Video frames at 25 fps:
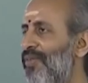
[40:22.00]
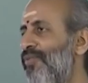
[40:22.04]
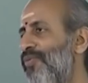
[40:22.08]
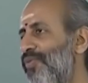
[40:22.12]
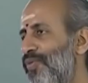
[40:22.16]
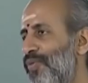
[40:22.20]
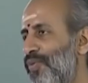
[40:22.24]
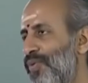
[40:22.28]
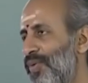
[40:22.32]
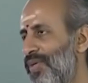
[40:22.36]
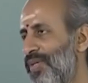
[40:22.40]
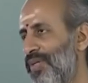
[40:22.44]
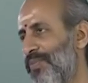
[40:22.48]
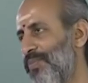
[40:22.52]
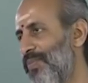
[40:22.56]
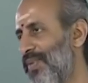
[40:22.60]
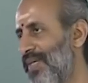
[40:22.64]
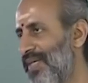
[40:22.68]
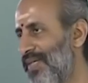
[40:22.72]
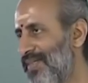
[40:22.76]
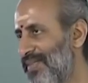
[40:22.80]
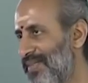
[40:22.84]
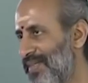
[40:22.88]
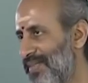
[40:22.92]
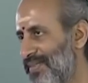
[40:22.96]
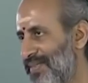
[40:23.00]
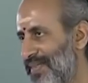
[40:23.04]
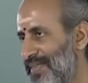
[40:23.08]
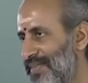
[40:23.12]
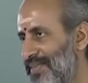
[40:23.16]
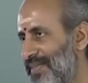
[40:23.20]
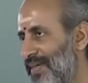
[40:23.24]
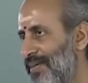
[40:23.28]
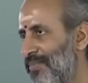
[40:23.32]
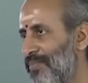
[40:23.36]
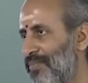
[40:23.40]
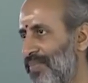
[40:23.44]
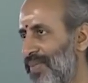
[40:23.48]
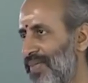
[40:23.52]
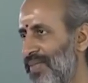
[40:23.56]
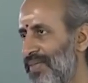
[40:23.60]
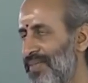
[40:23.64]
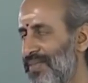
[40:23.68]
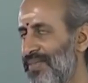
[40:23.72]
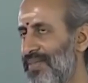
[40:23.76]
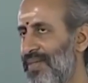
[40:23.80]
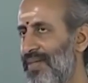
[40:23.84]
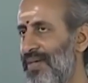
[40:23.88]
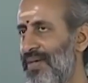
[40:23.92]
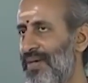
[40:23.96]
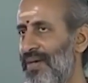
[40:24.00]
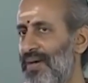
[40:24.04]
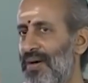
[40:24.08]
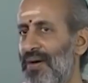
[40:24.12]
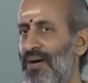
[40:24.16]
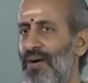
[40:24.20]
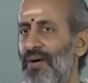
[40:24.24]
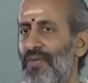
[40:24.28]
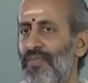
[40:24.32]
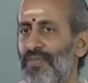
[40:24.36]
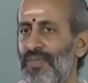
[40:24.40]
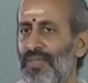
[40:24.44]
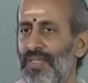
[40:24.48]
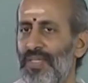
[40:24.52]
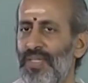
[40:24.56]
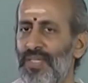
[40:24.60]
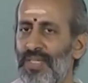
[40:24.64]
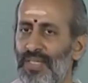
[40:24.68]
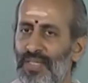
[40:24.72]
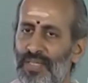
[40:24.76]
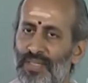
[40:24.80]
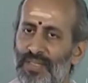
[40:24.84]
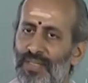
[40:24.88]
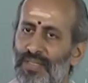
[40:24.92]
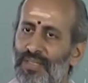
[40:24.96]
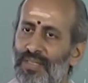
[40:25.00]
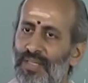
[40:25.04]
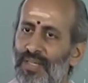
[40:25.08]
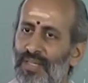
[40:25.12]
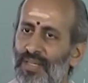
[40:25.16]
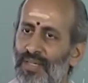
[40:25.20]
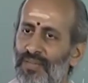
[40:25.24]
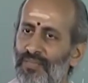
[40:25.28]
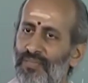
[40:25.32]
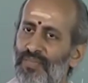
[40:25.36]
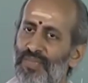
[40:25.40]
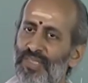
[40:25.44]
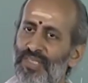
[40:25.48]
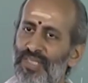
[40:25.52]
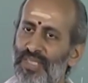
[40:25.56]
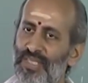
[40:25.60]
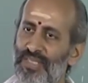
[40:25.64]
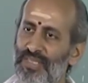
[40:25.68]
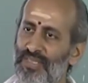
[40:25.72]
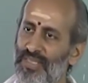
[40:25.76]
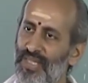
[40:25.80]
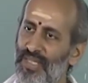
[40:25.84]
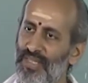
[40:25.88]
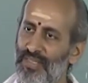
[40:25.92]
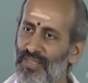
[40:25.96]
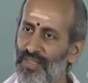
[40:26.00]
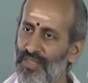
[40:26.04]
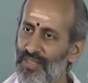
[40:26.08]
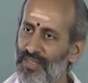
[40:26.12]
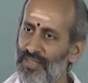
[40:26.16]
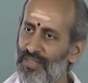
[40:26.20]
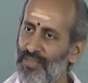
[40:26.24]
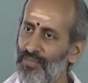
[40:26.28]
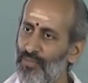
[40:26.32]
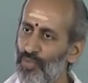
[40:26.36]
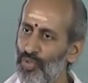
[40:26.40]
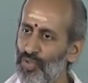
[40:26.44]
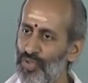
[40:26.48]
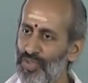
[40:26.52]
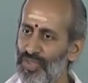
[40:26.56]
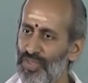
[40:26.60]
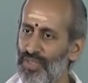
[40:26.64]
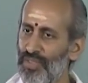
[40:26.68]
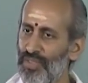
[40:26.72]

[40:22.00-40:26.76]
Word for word: few triplets as examples of the theorem which he stated in the most